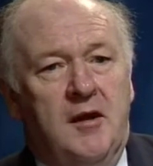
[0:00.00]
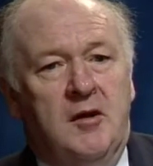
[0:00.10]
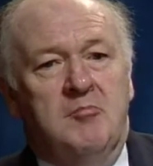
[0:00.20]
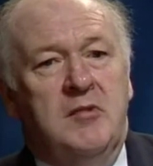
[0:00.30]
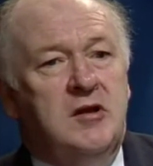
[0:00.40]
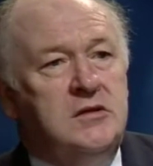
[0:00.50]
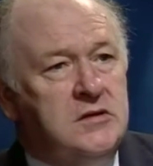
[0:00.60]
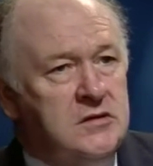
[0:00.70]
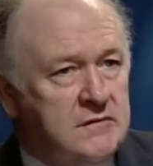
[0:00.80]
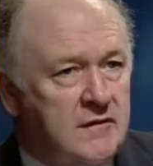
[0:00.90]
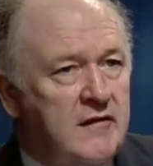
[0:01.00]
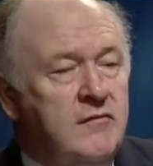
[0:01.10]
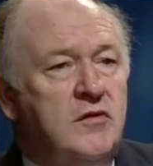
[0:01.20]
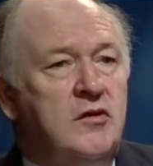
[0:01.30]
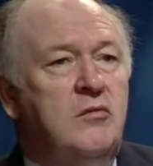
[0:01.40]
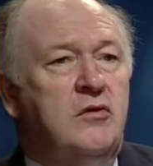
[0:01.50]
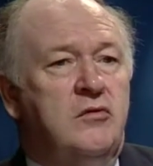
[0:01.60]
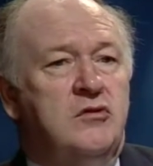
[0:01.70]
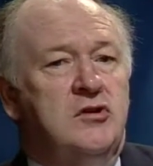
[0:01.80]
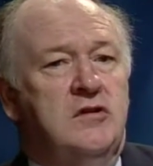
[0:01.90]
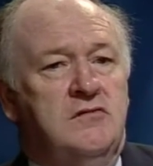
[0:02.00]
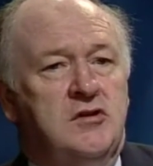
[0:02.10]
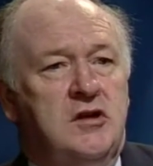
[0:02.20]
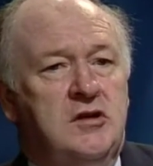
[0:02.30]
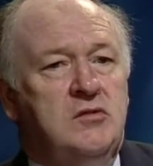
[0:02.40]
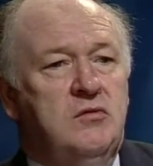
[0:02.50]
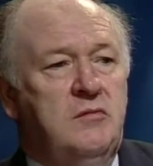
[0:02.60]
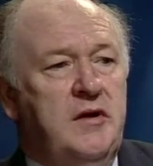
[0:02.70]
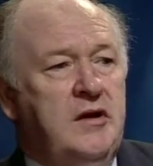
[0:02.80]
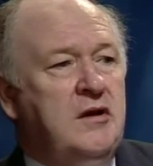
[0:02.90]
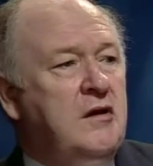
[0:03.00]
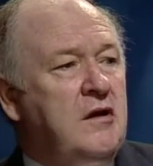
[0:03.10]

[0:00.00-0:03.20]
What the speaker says: ministers of government who want to achieve change will make